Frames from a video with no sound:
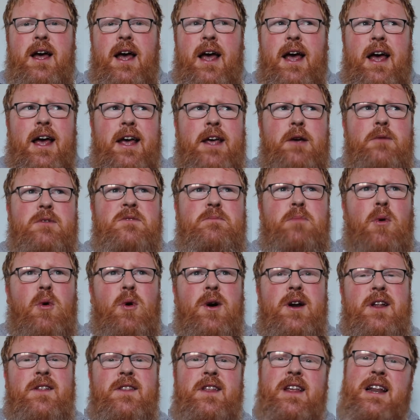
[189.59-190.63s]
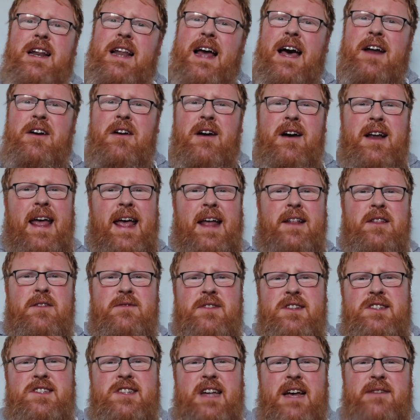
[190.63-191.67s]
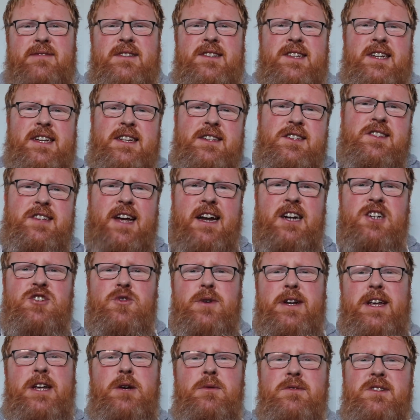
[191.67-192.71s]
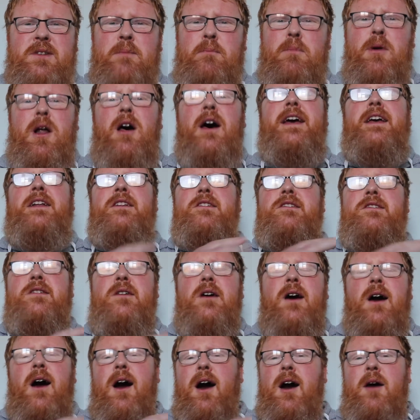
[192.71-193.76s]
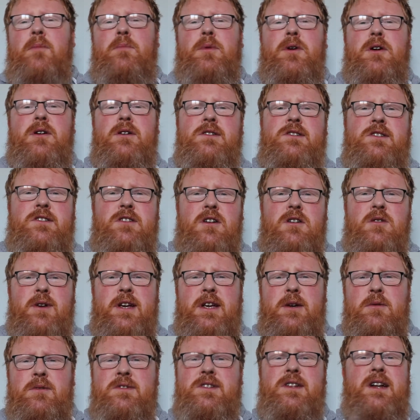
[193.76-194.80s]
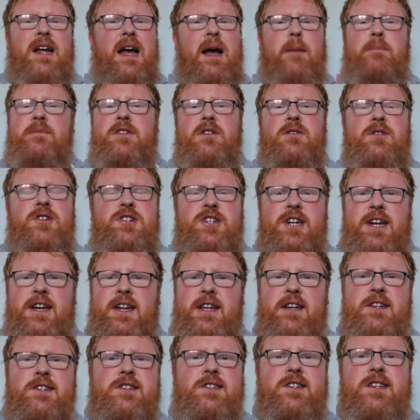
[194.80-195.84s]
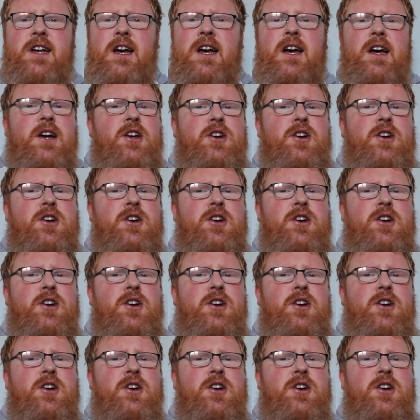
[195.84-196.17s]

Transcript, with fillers: He was born in the latter end of the 17th century. He was a blind harper, so he was an absolute genius.